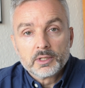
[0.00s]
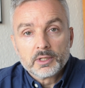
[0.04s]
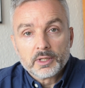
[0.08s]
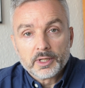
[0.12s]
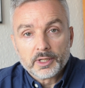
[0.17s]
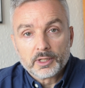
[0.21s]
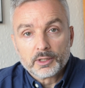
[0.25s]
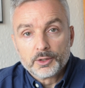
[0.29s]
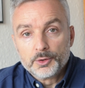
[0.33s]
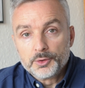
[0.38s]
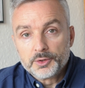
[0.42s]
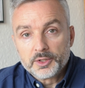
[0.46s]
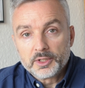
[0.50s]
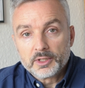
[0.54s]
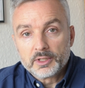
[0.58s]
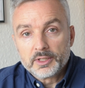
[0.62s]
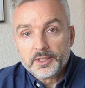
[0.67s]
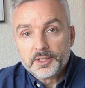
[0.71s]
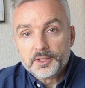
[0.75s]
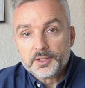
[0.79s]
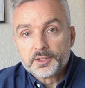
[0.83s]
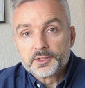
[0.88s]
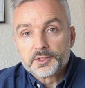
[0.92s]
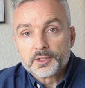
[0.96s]
including
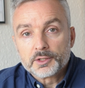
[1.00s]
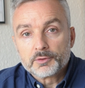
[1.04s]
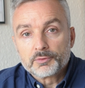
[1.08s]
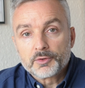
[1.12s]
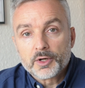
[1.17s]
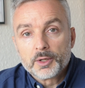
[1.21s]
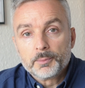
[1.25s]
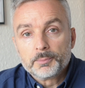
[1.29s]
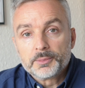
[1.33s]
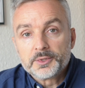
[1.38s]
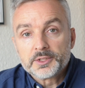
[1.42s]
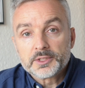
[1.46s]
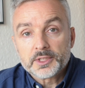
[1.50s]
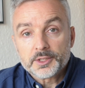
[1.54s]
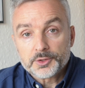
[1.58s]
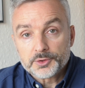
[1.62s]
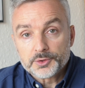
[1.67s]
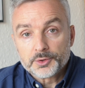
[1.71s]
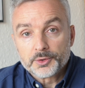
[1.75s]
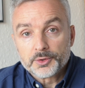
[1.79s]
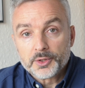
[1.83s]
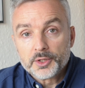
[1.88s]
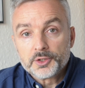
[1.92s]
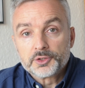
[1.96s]
leaders of companies like
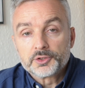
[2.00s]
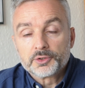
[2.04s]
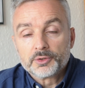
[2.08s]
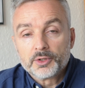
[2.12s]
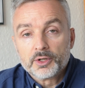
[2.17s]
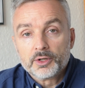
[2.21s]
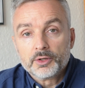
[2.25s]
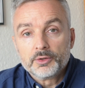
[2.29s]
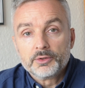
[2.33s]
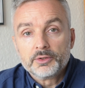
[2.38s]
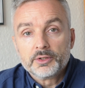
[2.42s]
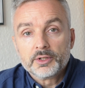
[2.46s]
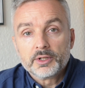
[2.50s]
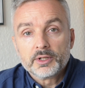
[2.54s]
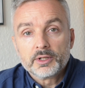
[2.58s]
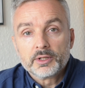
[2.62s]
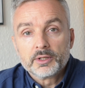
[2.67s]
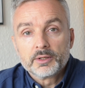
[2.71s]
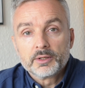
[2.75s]
Toyota and Honda.